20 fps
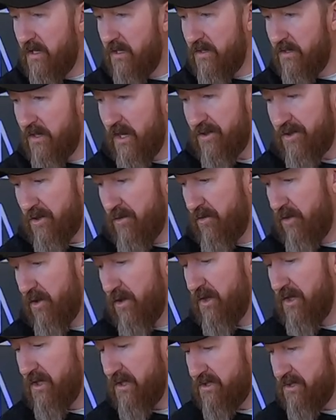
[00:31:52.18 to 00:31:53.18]
Nothing
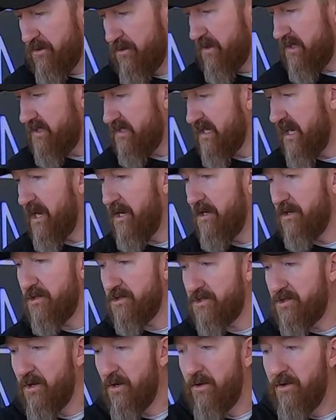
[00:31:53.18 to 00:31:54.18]
really too exciting to
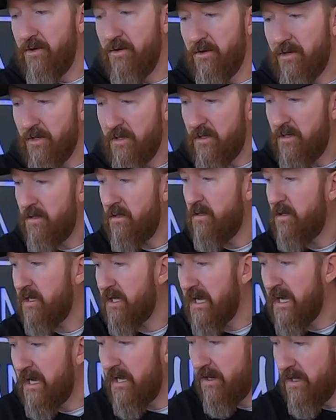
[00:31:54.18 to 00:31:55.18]
show you. I
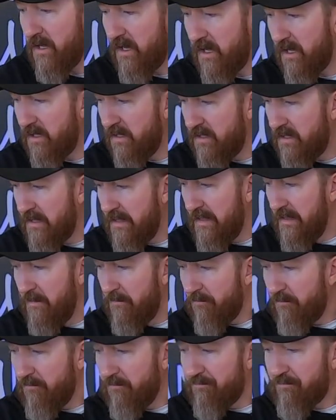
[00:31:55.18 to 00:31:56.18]
got uh,
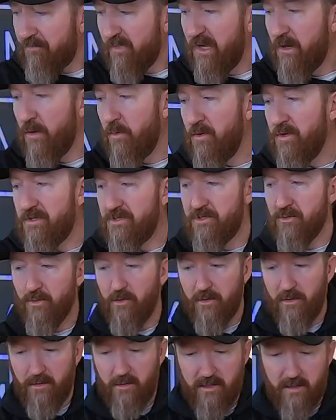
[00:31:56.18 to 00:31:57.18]
going with a
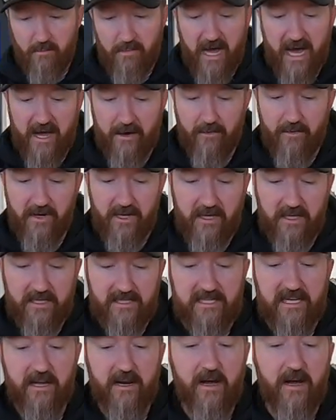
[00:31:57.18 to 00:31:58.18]
dual battery
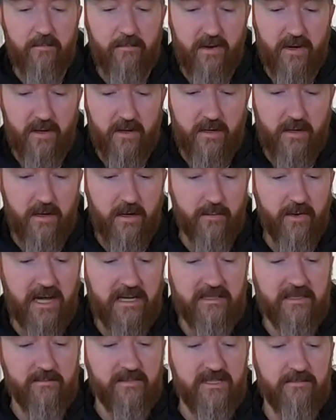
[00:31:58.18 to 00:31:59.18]
setup. Uh, we
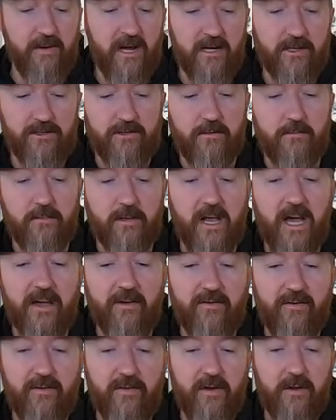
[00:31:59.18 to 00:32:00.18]
got some Spektrum
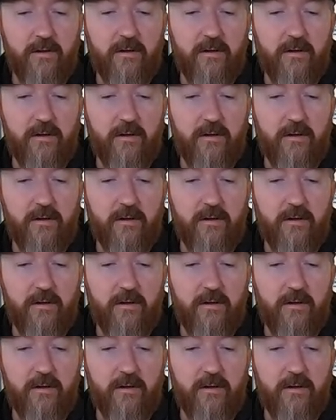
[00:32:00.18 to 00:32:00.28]
Life